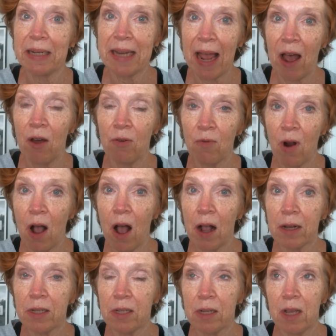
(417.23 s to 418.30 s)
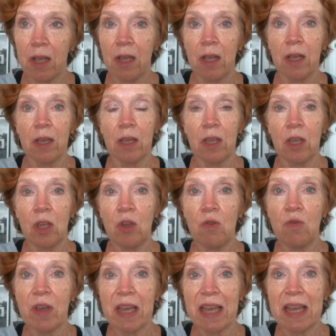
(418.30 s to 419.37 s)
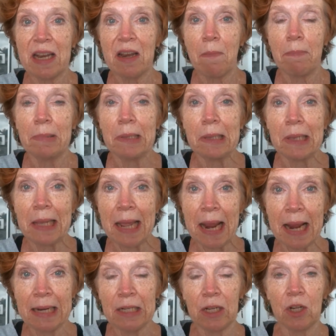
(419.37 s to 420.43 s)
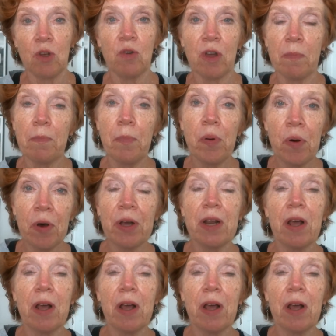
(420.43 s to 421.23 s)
down rocks. You can put